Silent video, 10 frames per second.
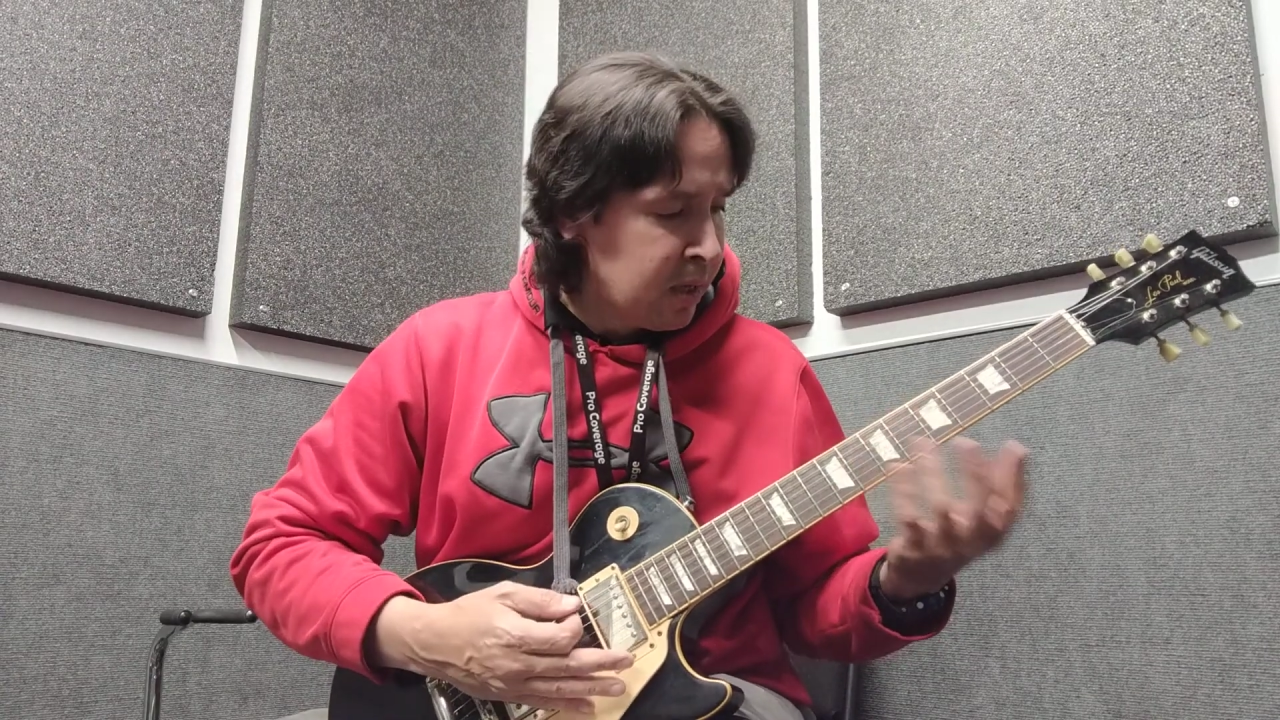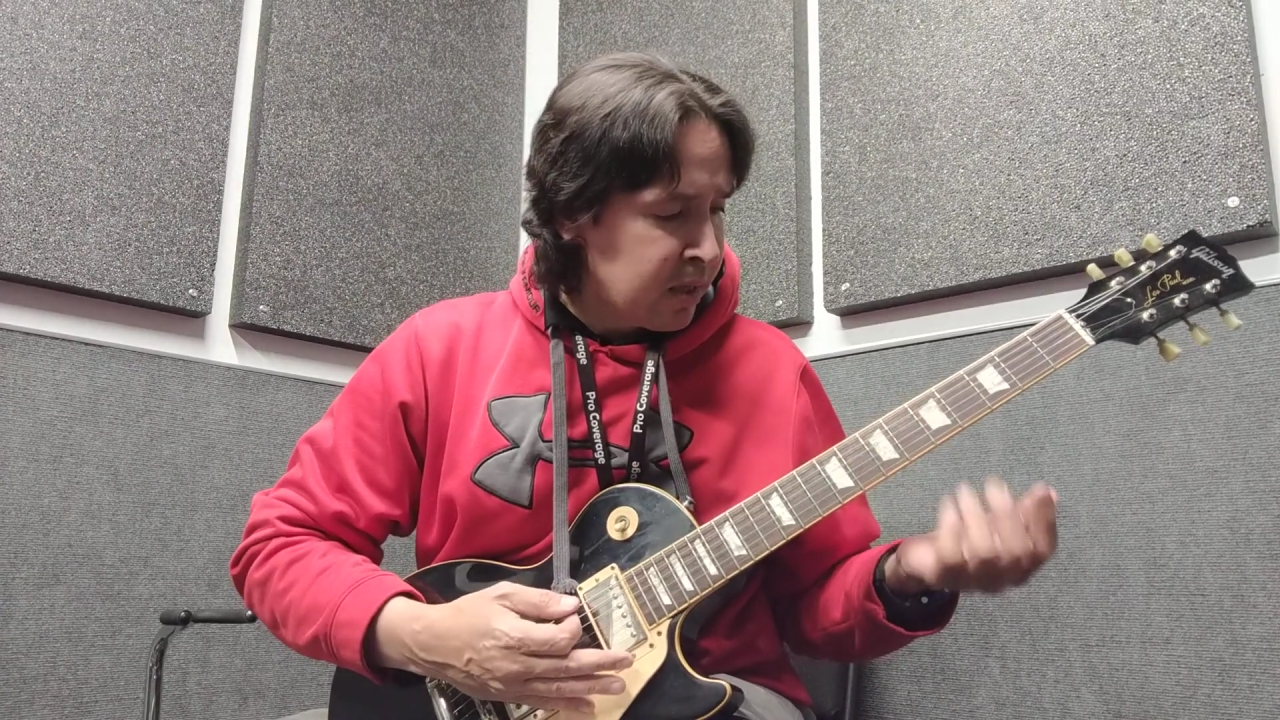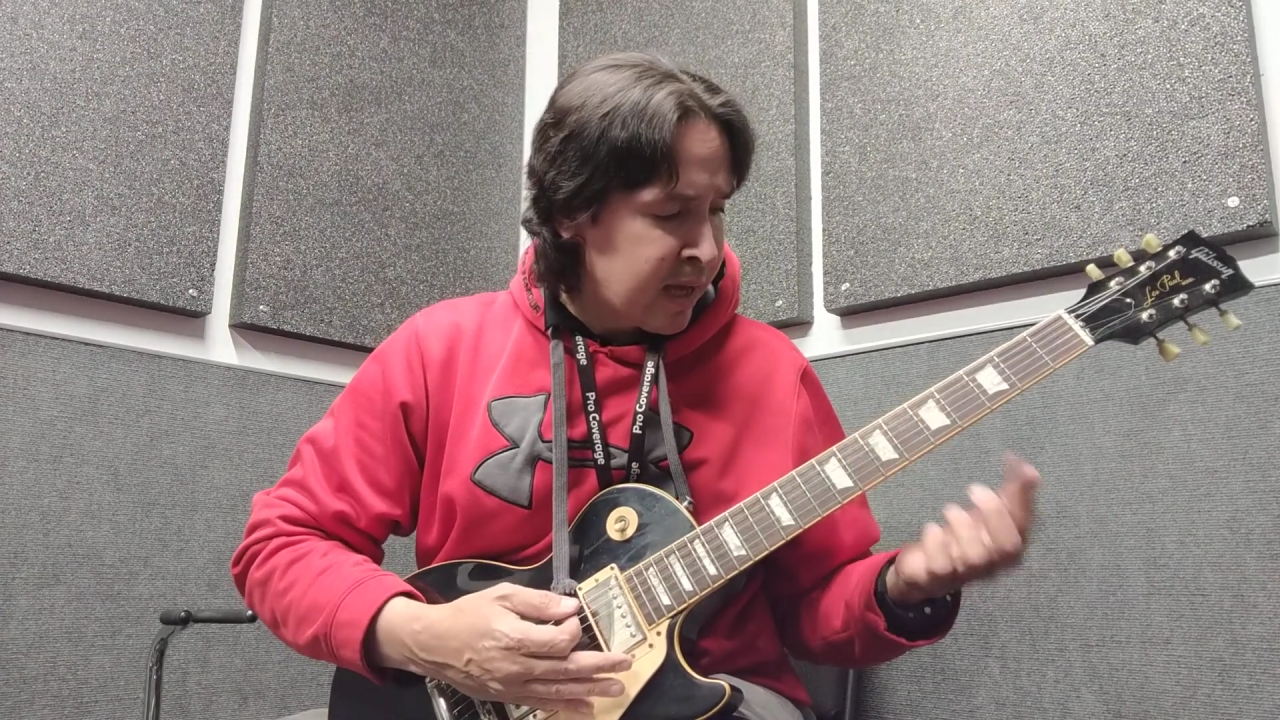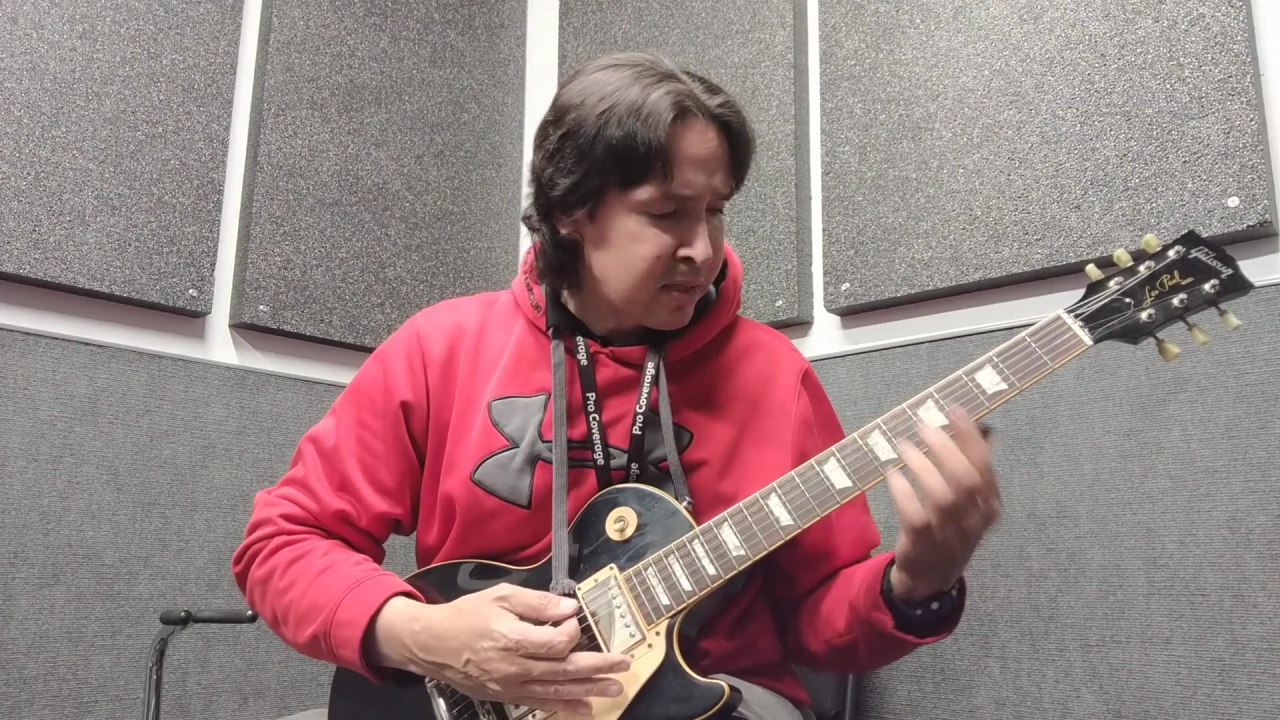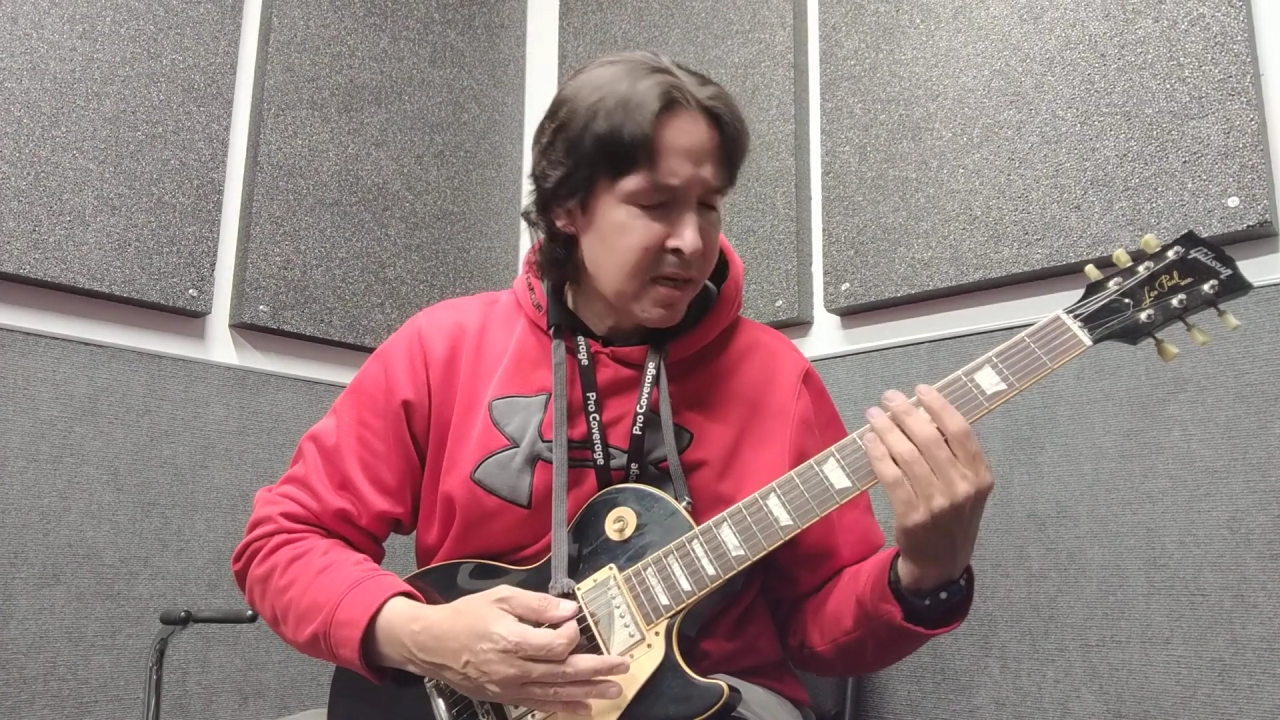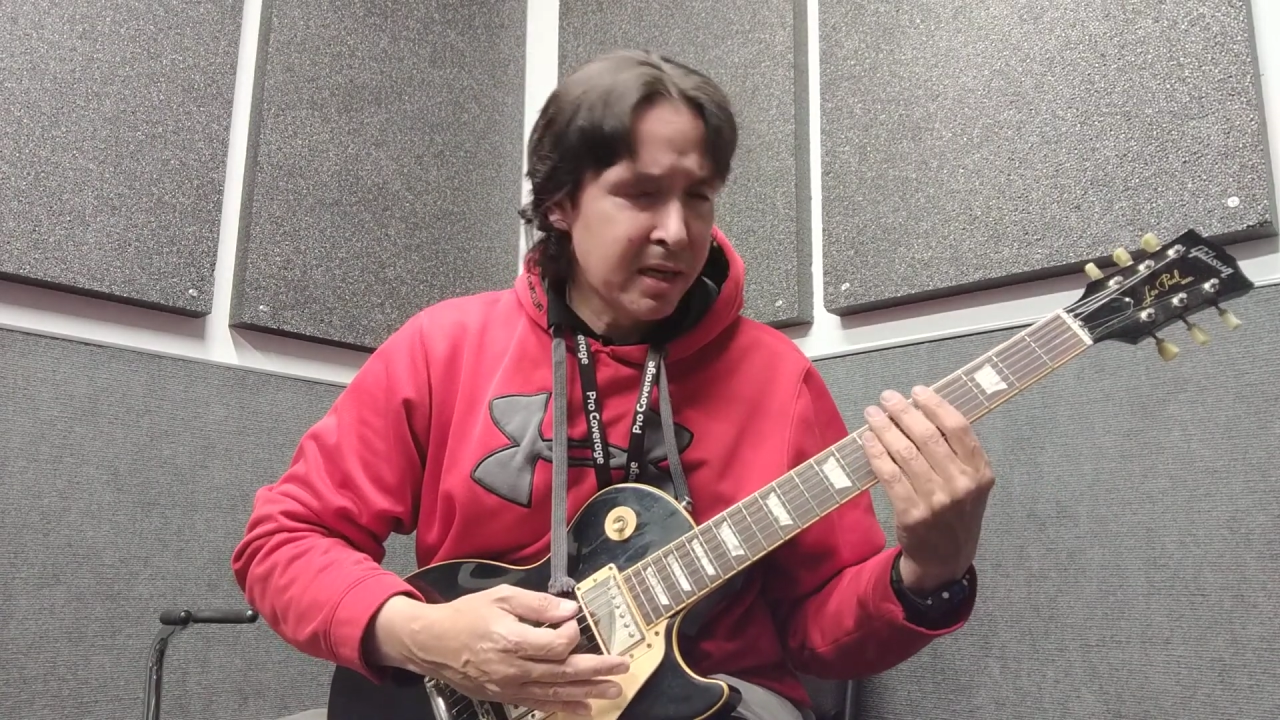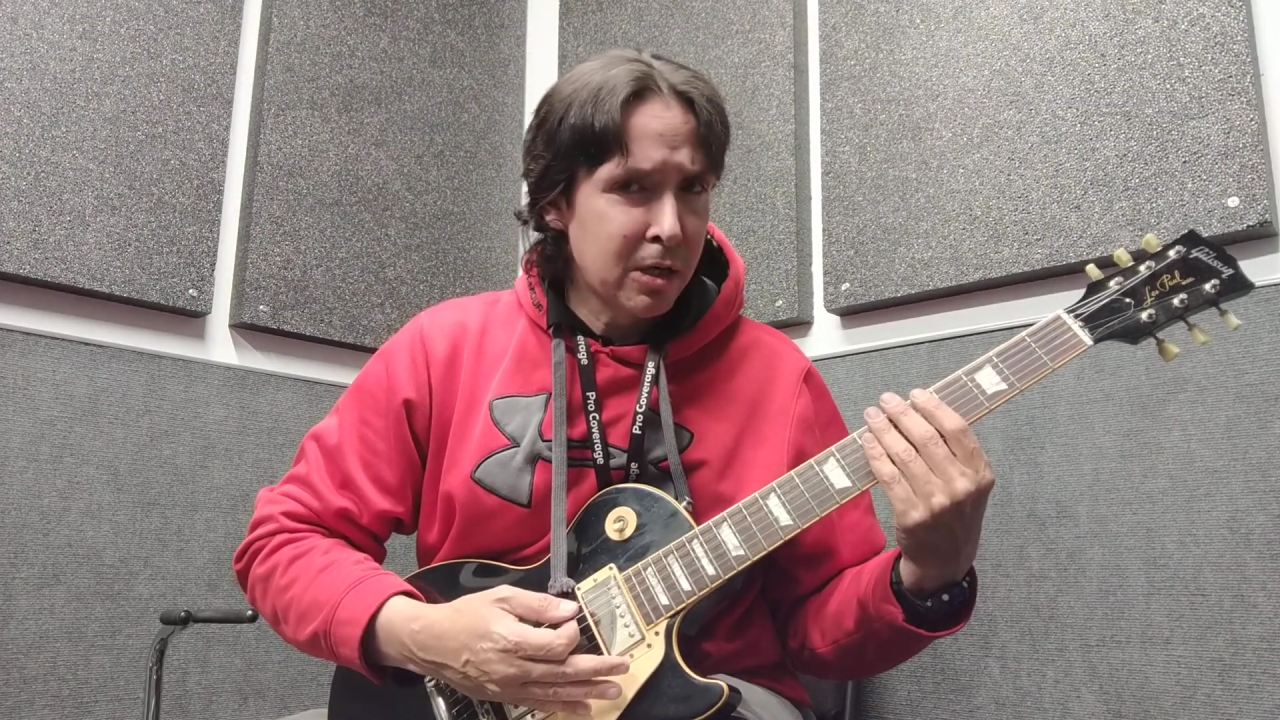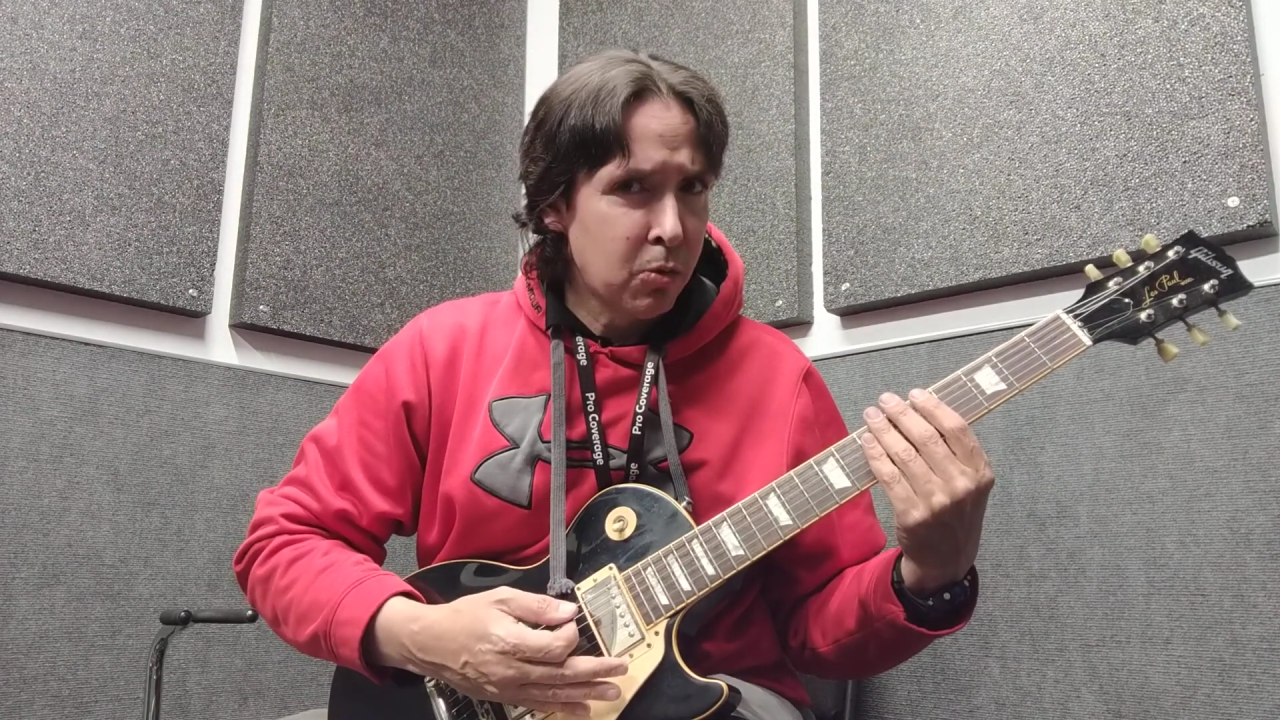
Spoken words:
That's not going to